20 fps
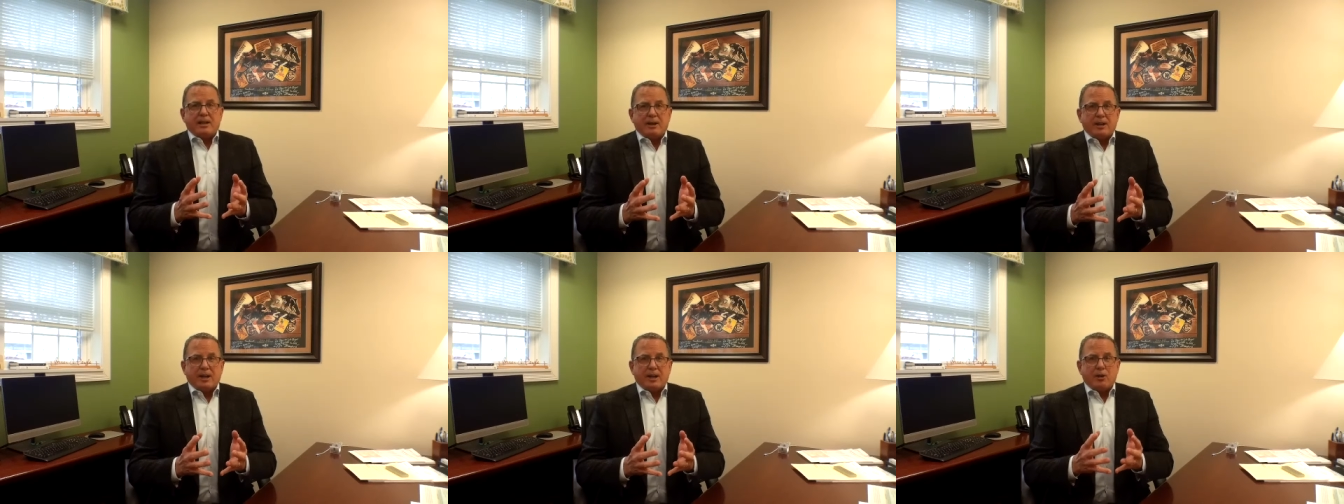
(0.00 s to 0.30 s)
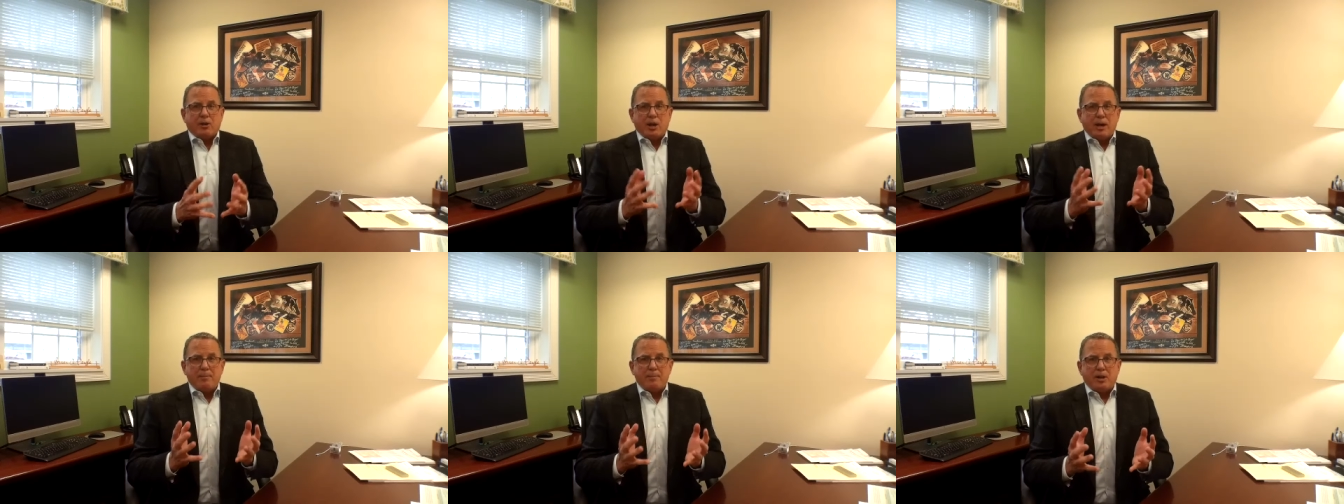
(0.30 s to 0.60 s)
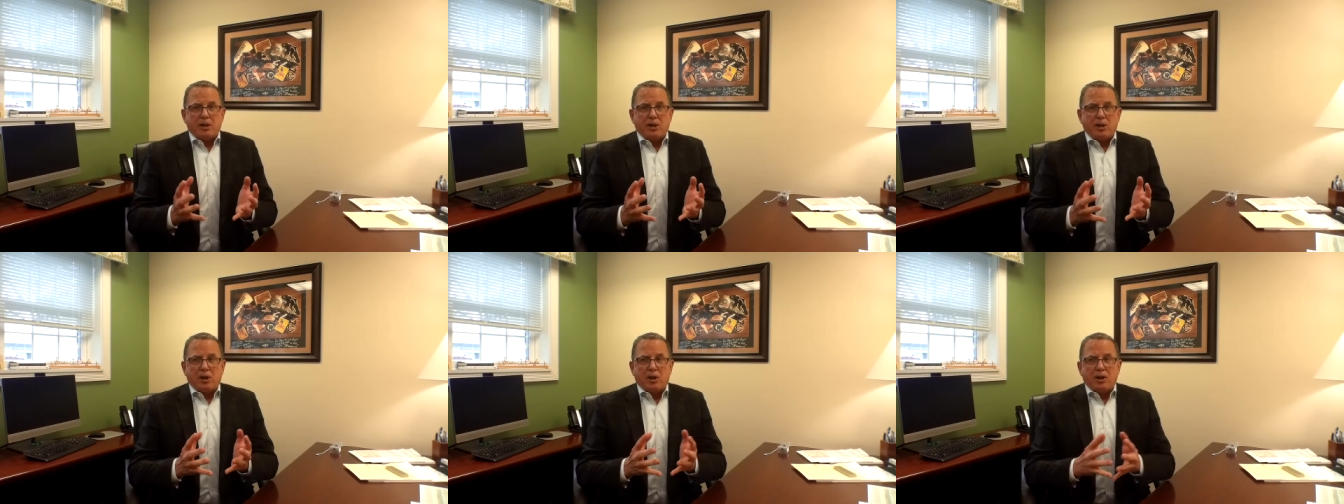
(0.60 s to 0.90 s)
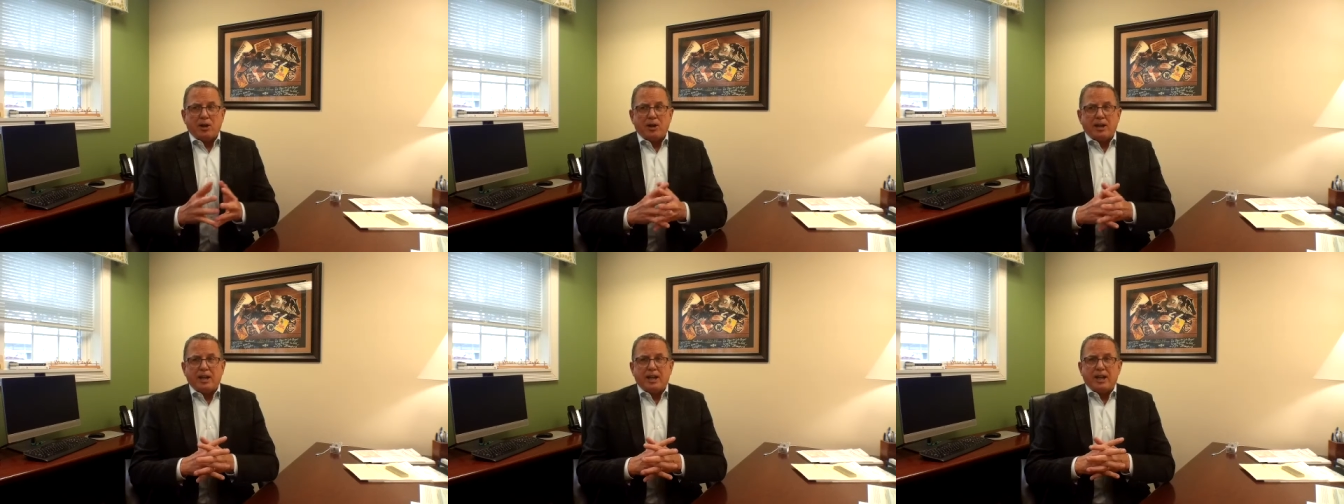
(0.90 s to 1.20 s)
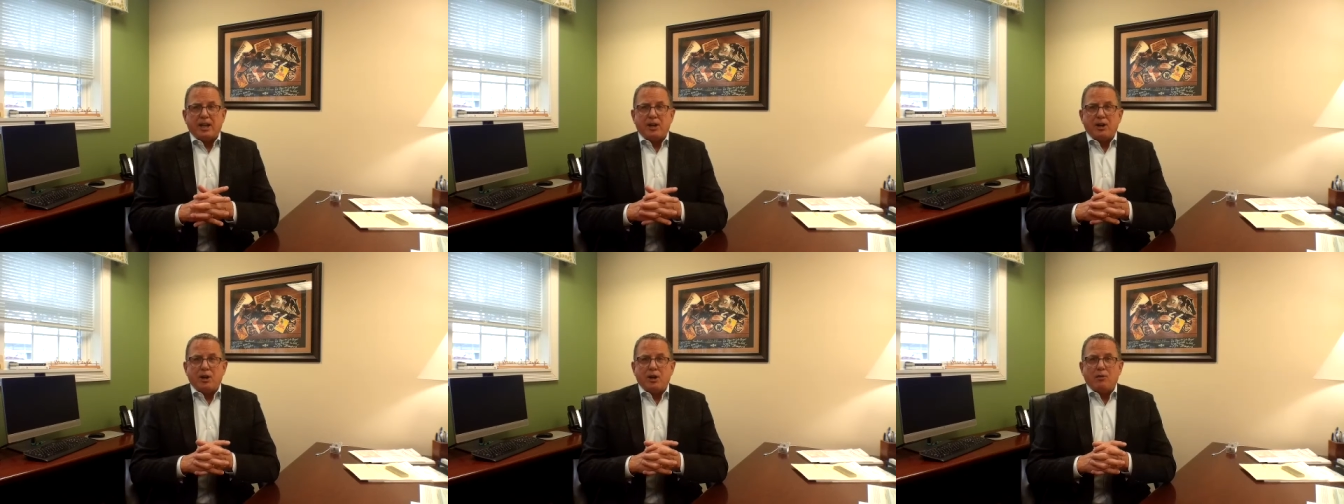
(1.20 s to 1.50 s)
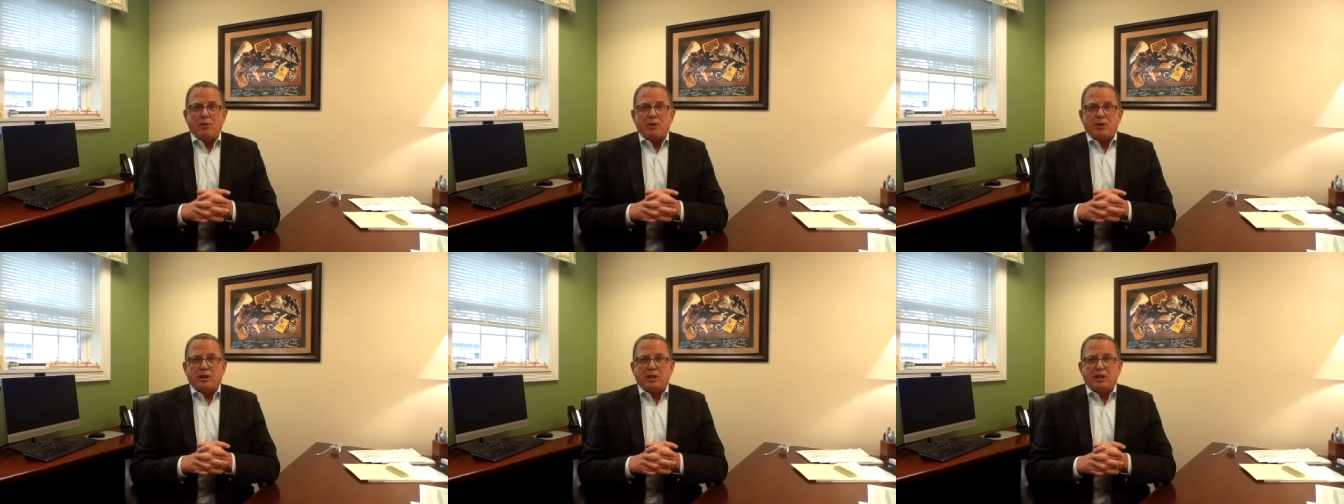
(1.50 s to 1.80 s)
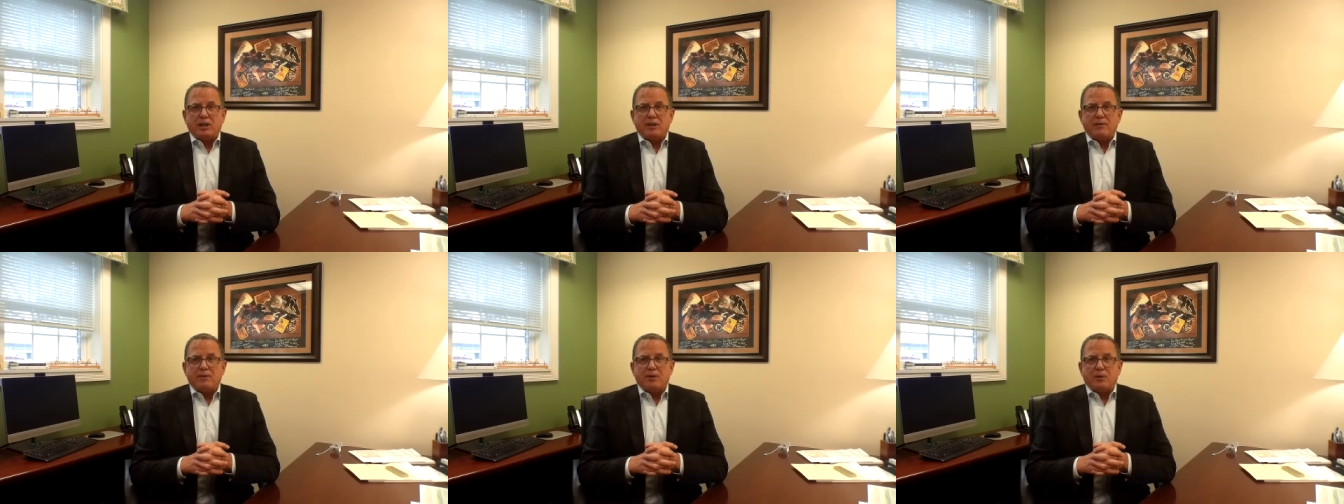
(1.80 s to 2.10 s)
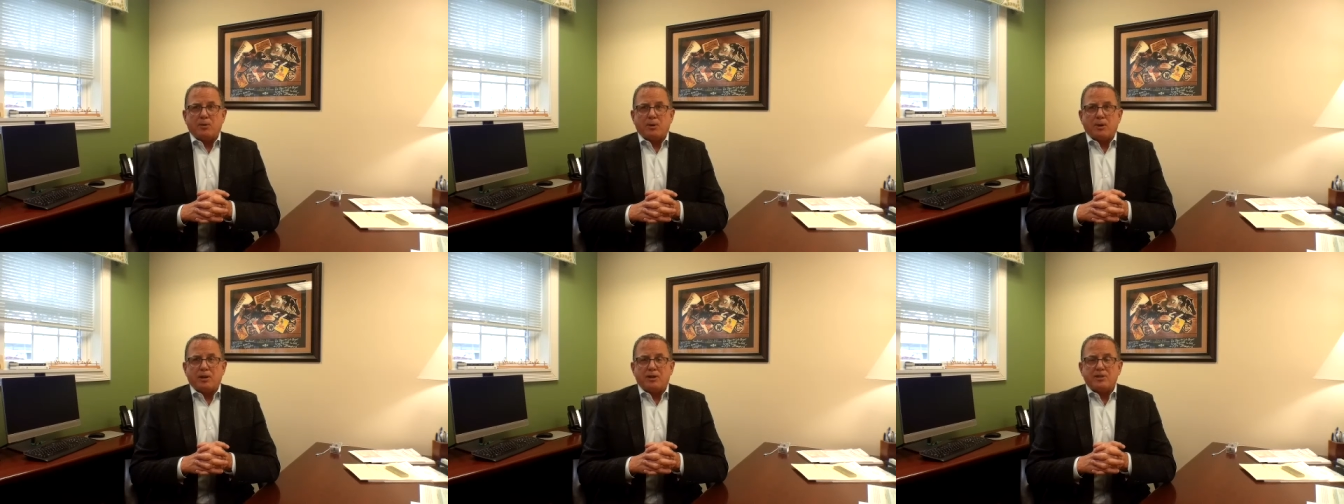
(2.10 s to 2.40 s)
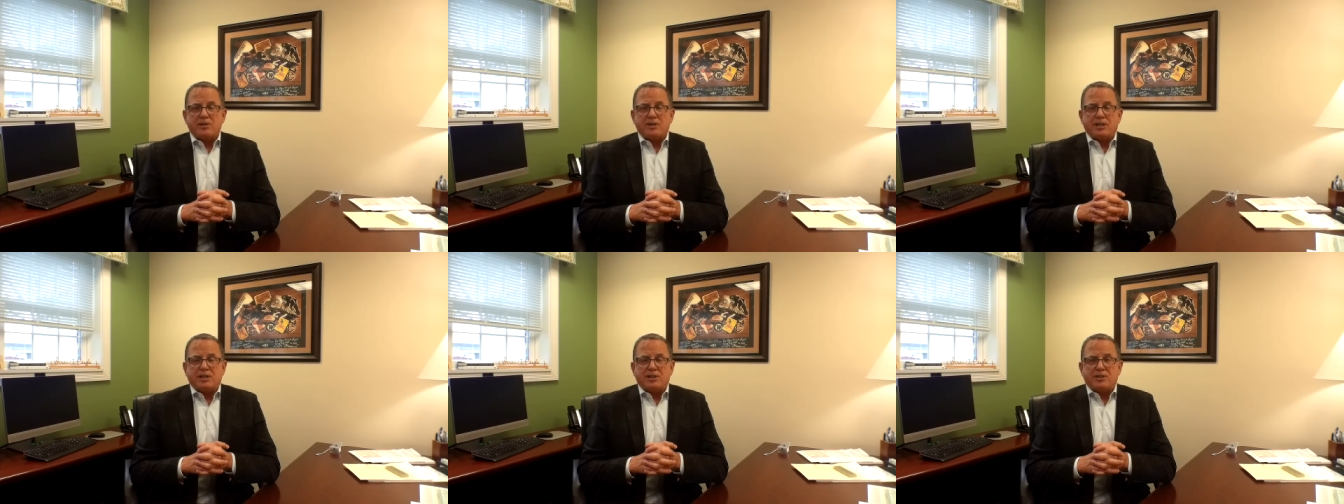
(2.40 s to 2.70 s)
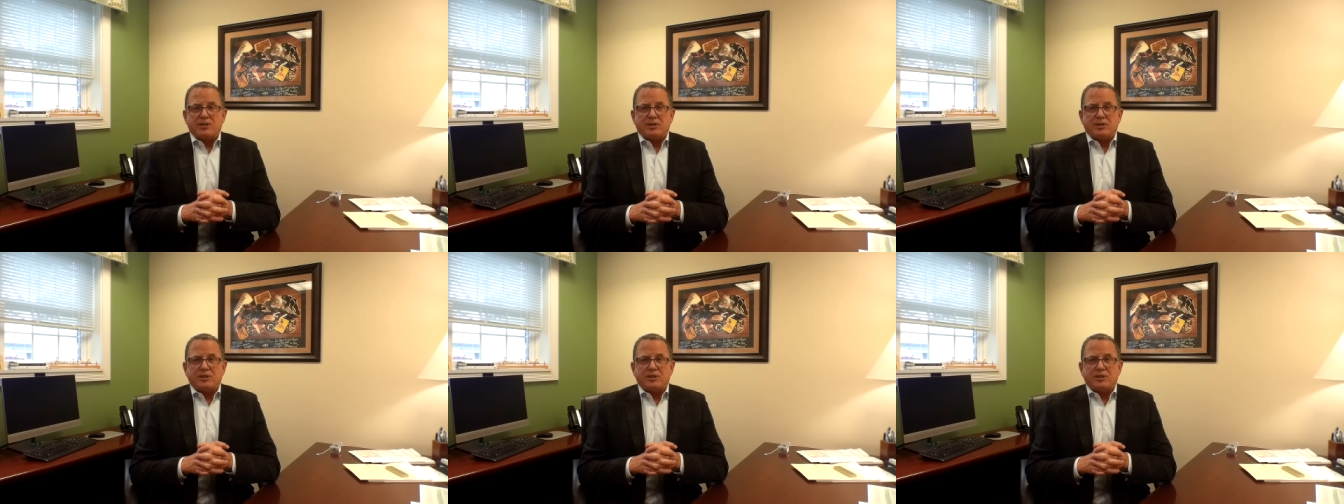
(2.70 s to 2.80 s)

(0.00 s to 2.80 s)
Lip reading: who come to Ckark and know that you're going to live in an organization,